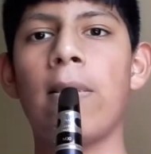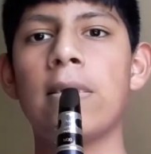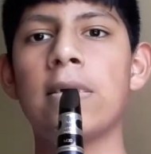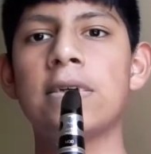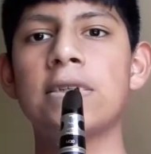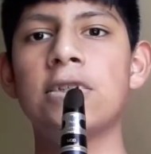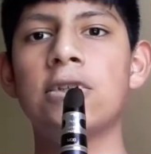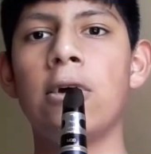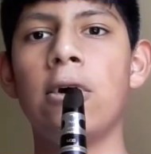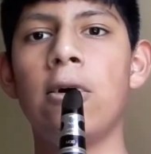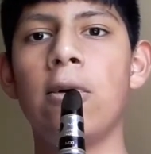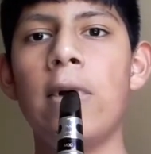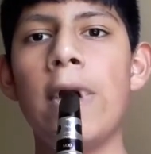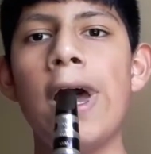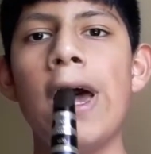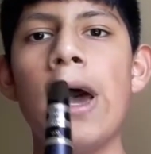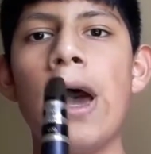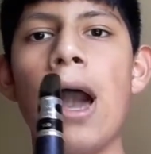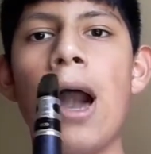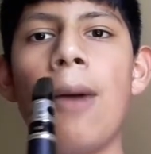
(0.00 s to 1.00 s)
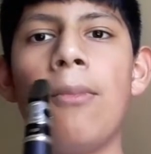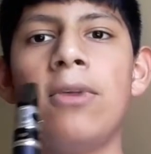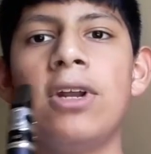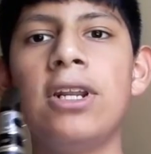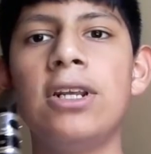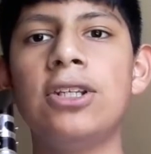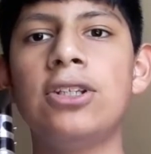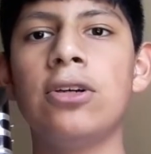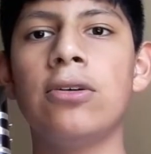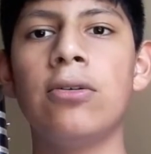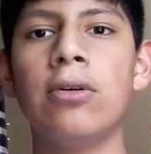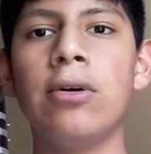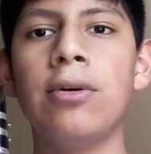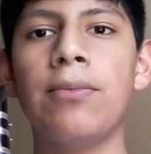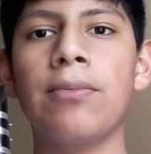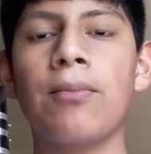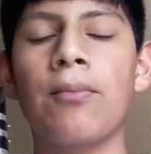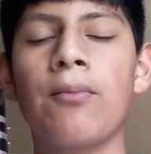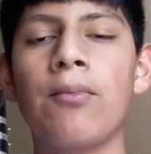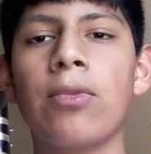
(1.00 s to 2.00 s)
So I'm going to do
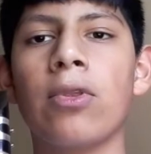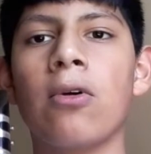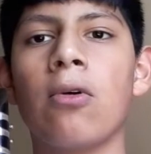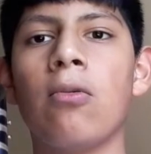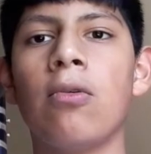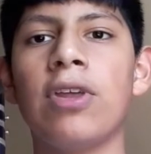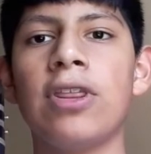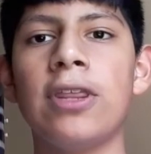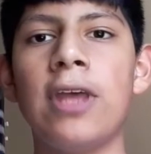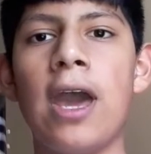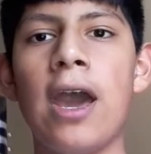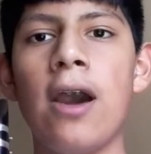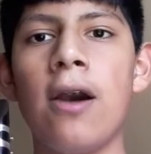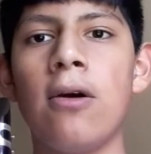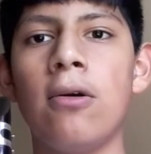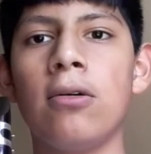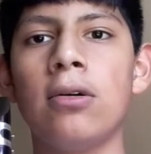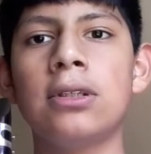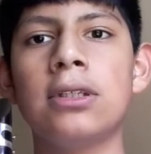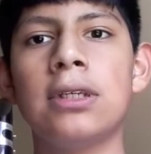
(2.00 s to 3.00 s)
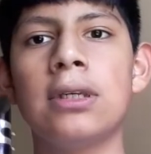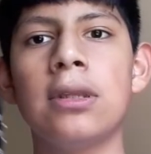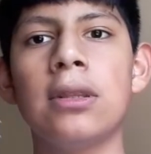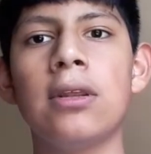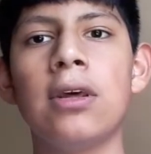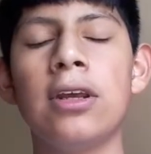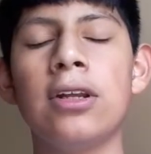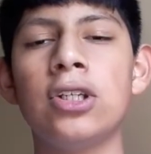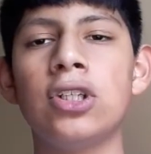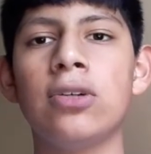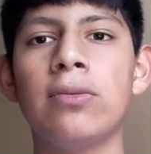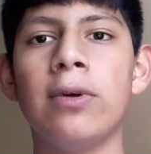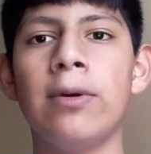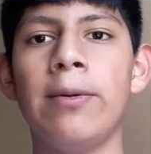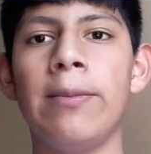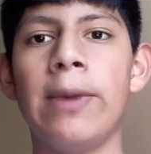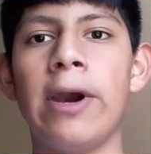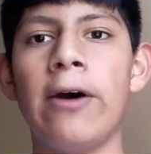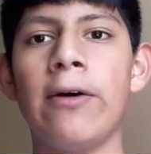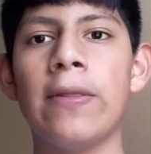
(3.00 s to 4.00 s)
it without the instrument
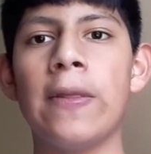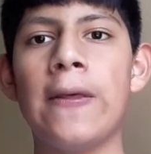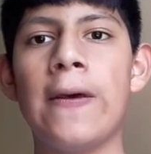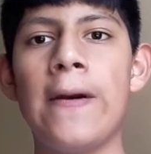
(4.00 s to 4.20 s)
in my mouth.